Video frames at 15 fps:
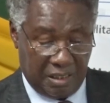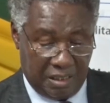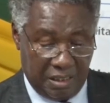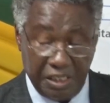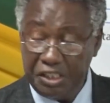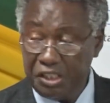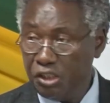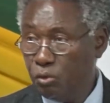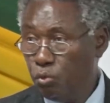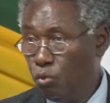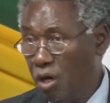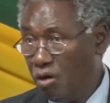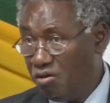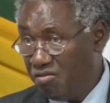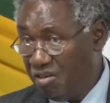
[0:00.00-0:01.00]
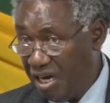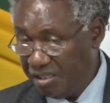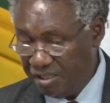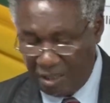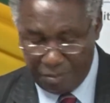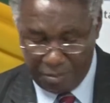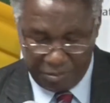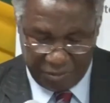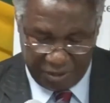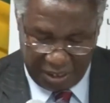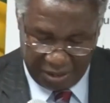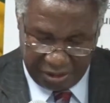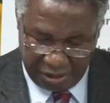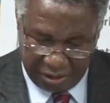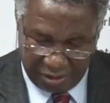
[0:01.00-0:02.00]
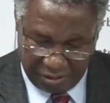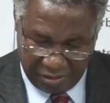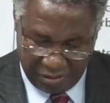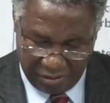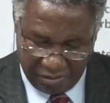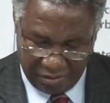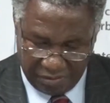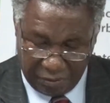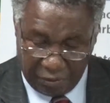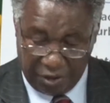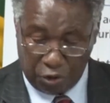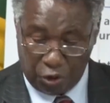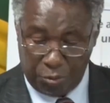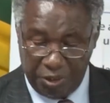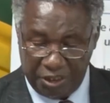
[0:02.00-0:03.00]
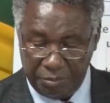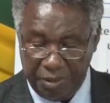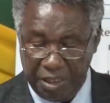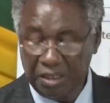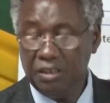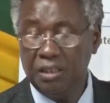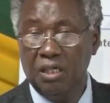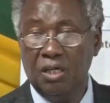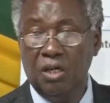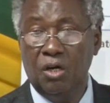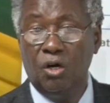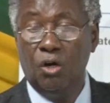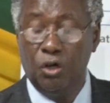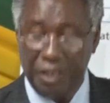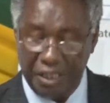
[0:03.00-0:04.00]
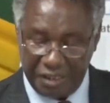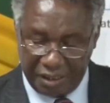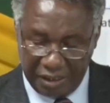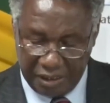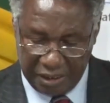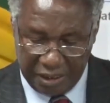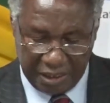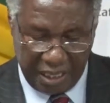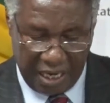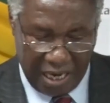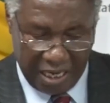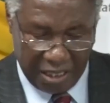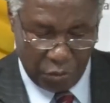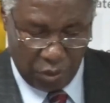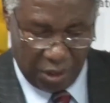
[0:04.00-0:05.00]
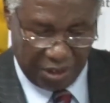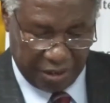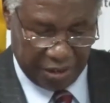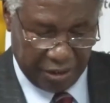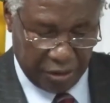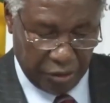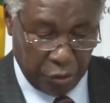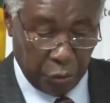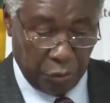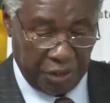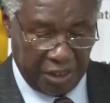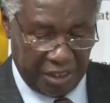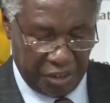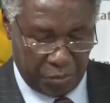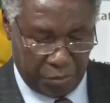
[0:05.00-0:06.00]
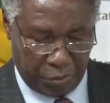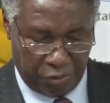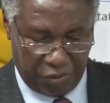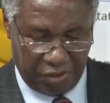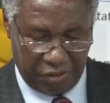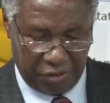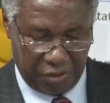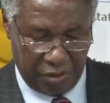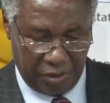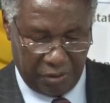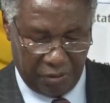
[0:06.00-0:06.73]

each one of us, the judges, for the commitment, honesty, and hard work during this process.